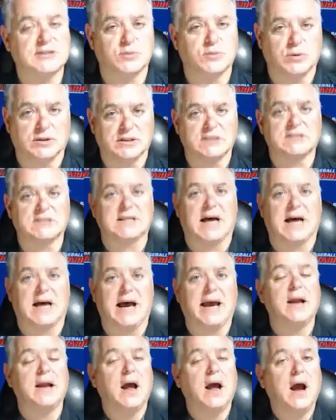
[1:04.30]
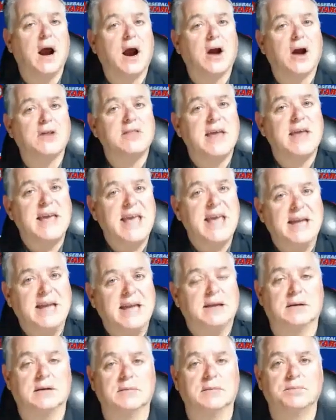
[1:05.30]
will decide, are they
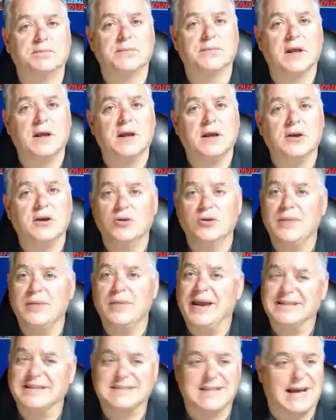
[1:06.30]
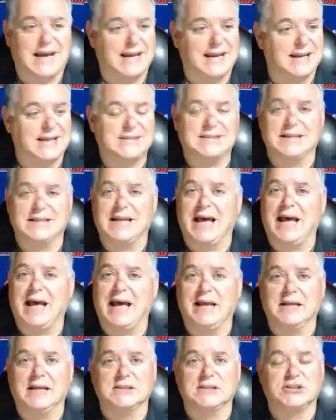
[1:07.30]
in? You may decide, listen,
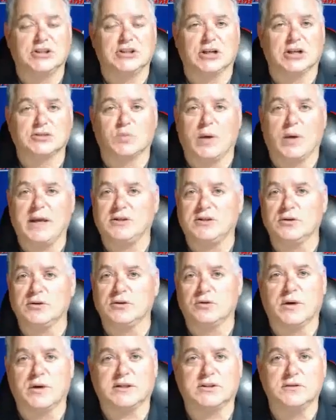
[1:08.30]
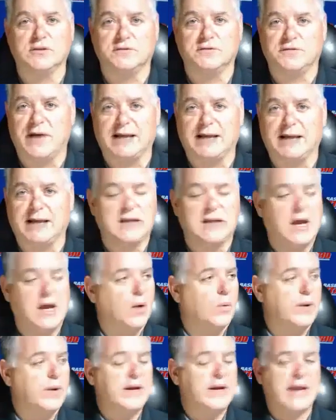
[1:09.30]
that is just way too quick, too fast.
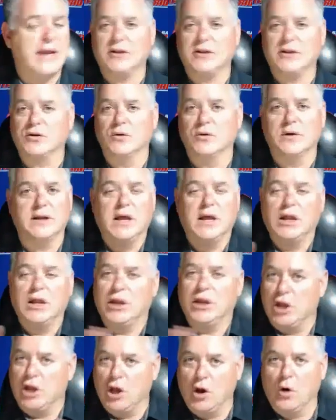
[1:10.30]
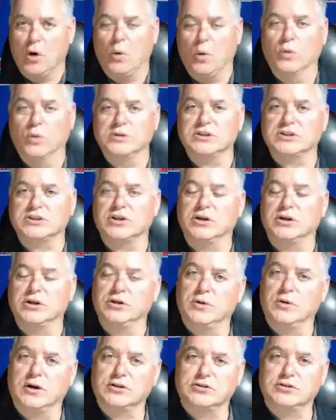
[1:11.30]
We can't do it. No, we're just going to
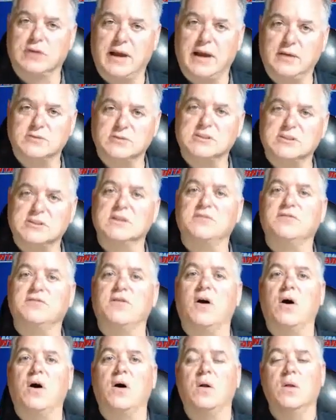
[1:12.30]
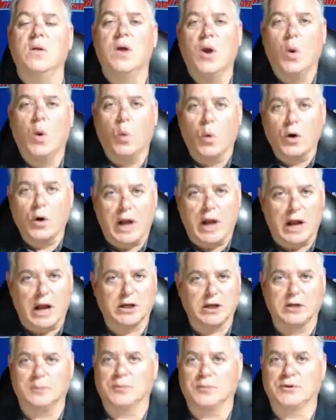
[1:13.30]
do our tryouts in the fall. We're not
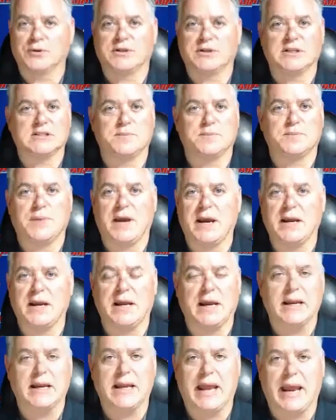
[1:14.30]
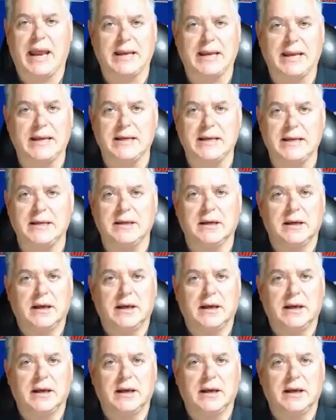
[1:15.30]
going to participate in any